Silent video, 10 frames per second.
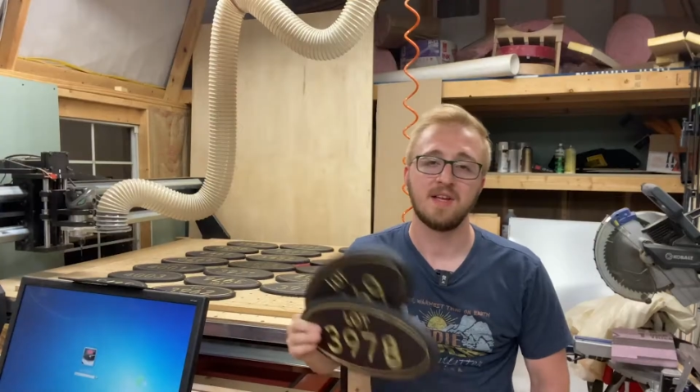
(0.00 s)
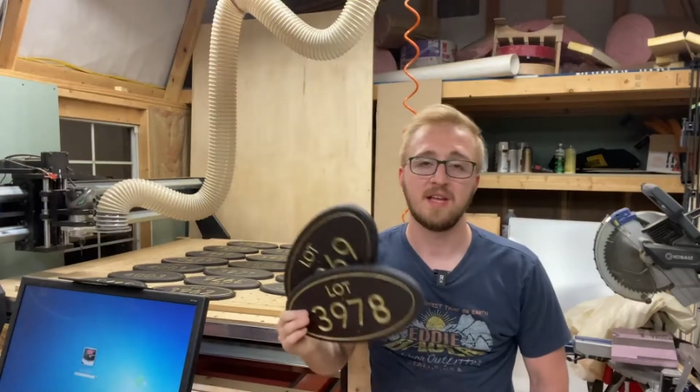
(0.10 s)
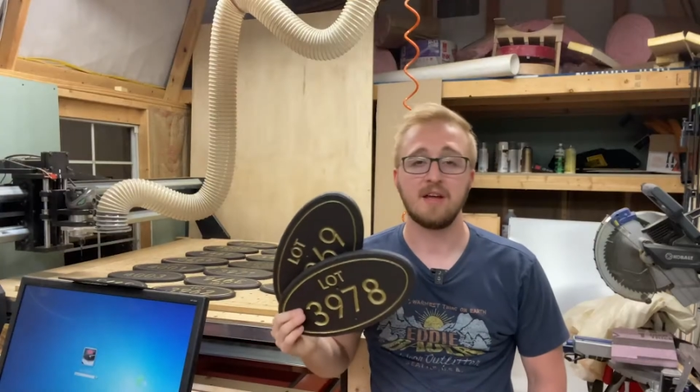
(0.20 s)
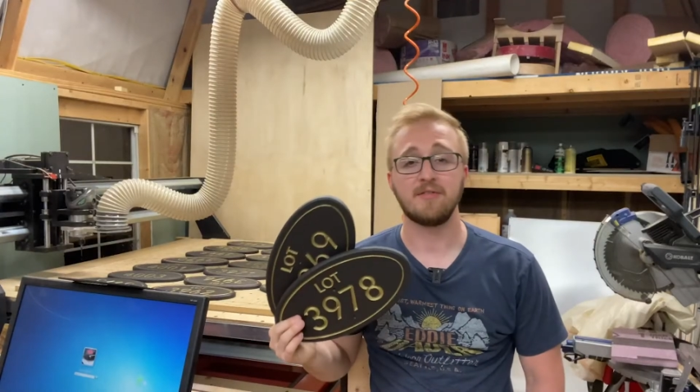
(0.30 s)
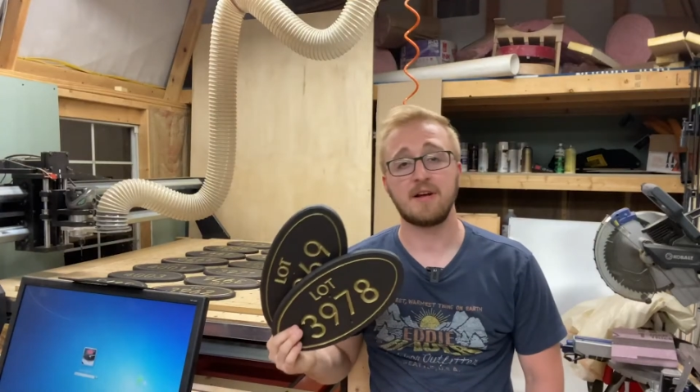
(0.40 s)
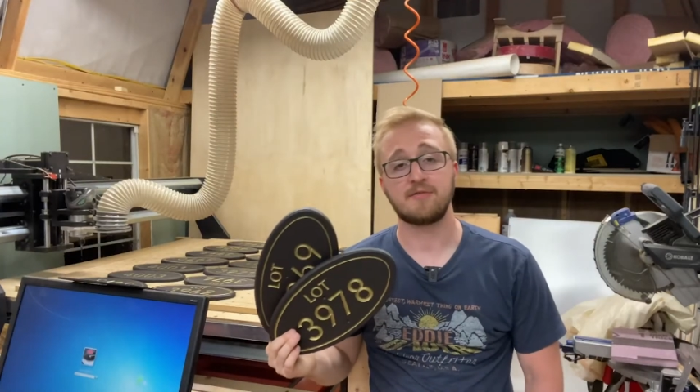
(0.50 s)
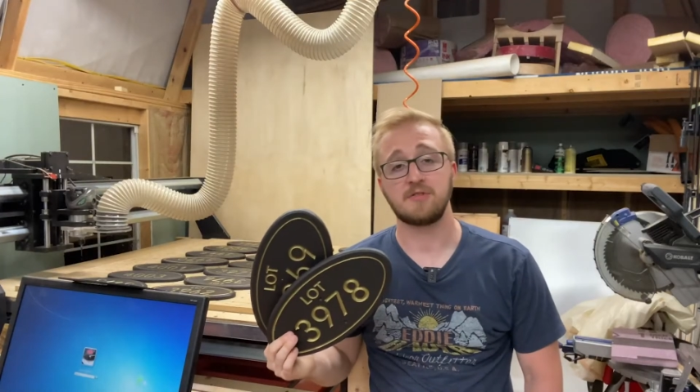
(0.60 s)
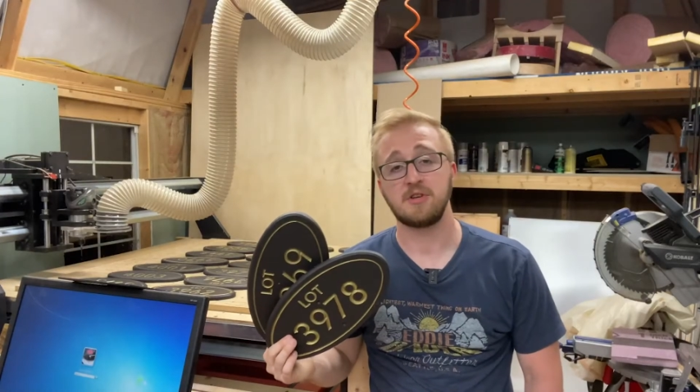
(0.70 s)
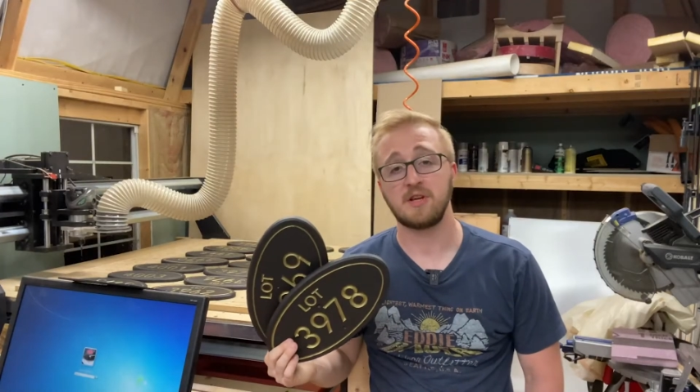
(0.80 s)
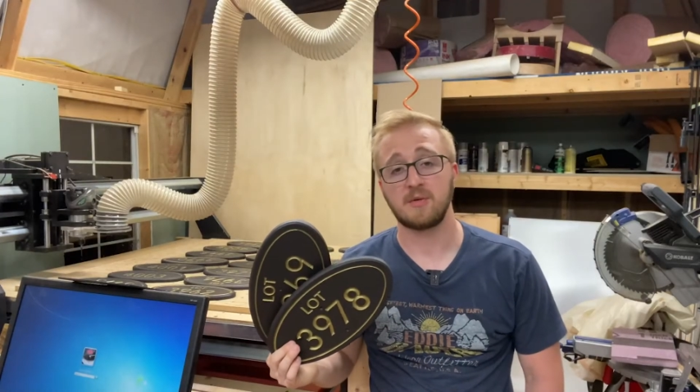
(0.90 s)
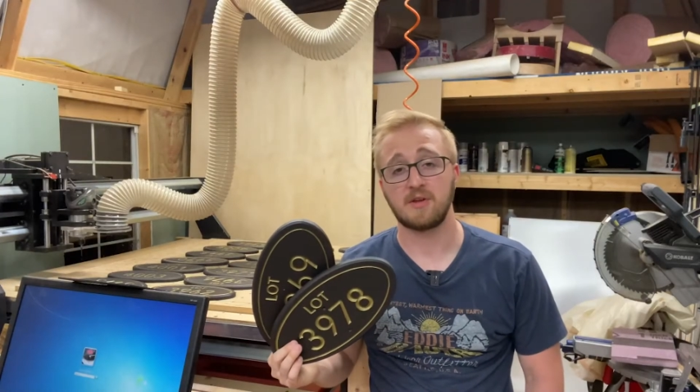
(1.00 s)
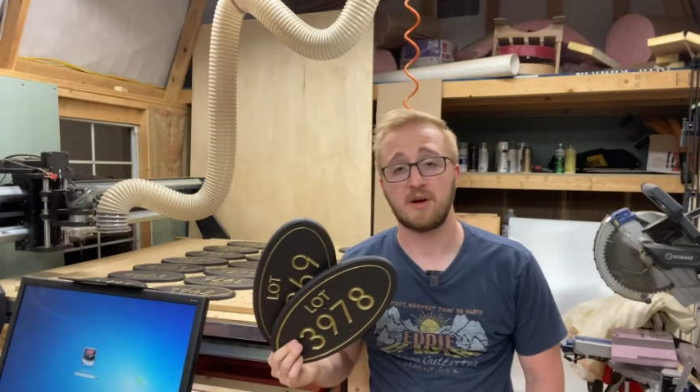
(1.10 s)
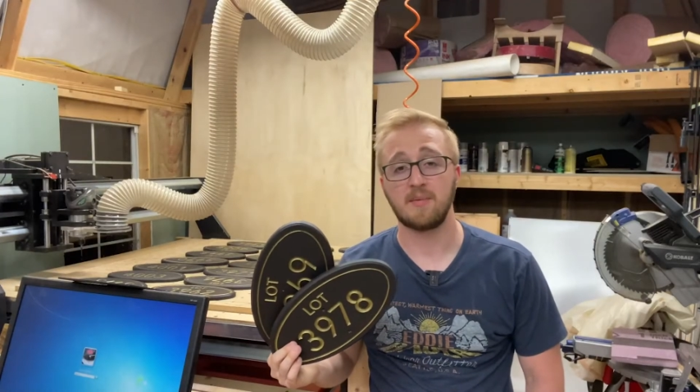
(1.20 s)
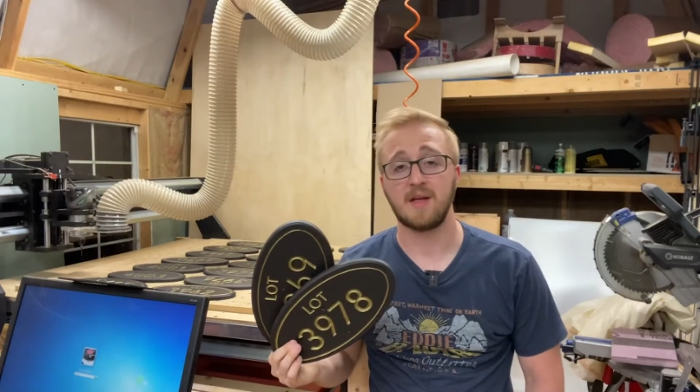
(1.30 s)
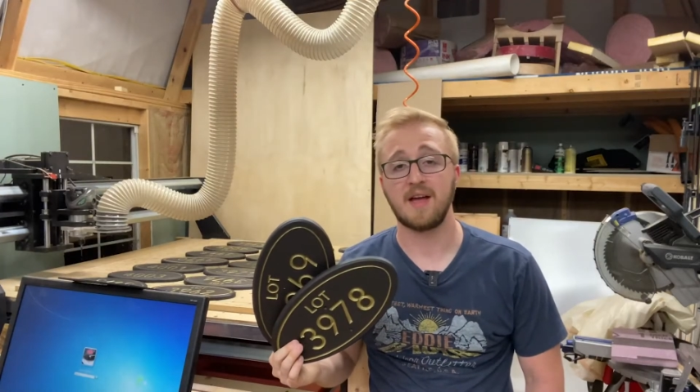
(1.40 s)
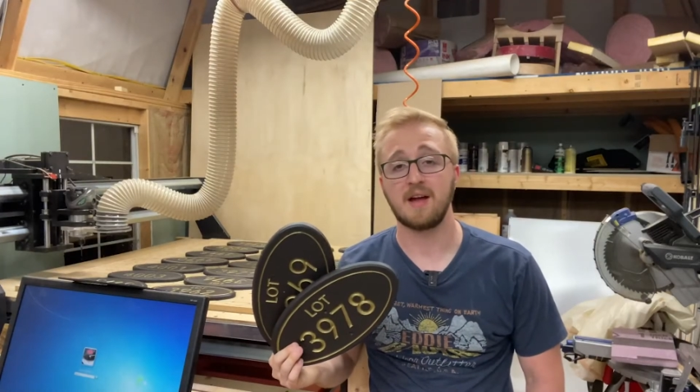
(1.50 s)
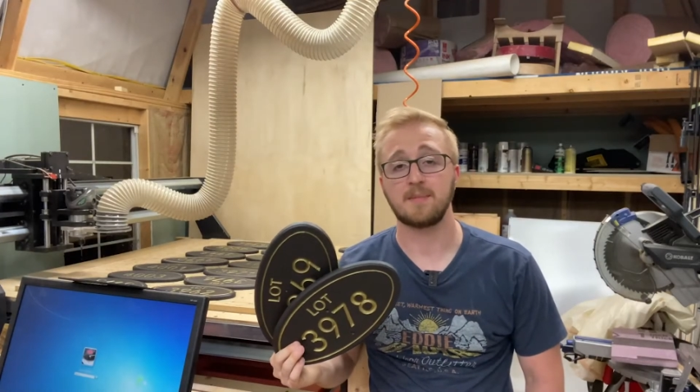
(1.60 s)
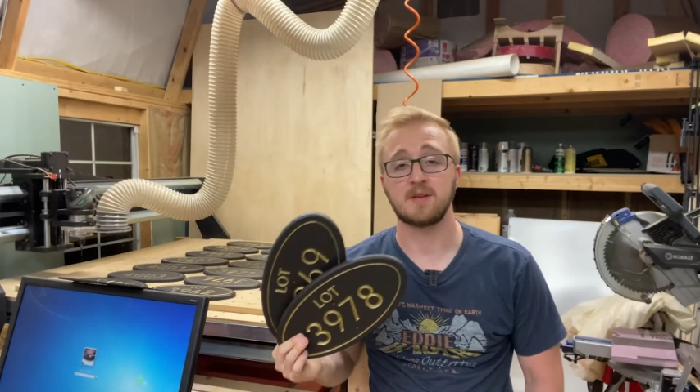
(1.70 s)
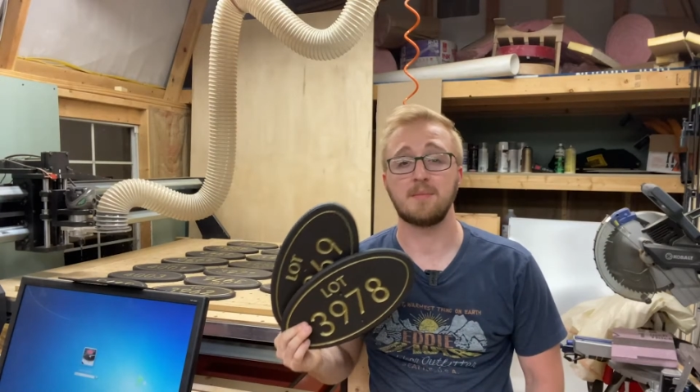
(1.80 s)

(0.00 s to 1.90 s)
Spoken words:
Even after dealing with a couple of hang-ups,